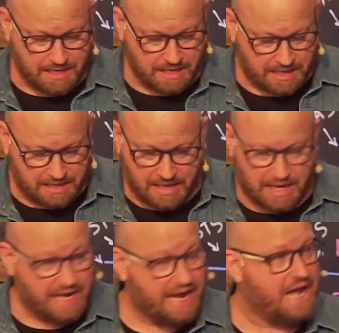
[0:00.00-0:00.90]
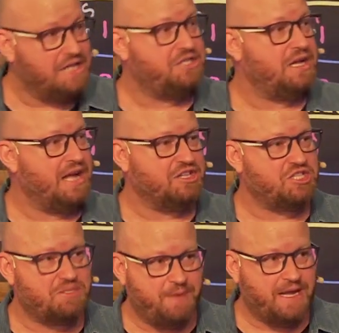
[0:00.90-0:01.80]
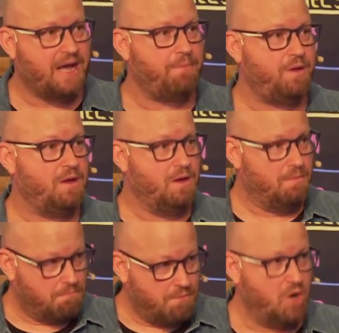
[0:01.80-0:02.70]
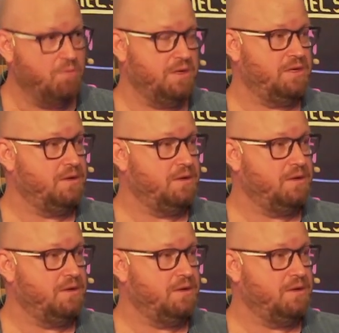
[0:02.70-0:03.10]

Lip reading: and he has a speak-up moment.